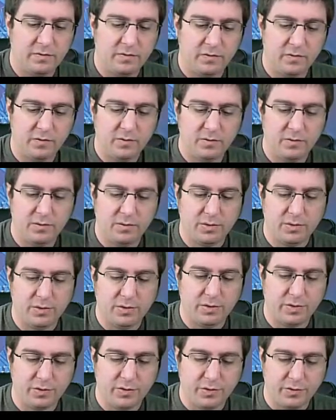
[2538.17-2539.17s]
2,
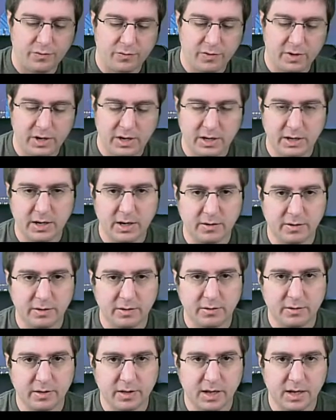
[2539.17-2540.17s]
3 down
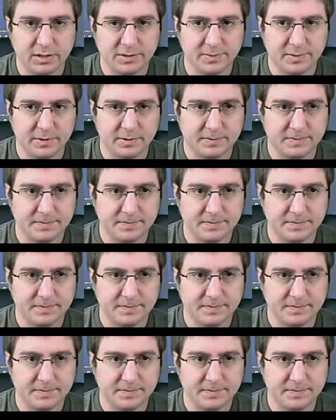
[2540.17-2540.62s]
here to the hospital.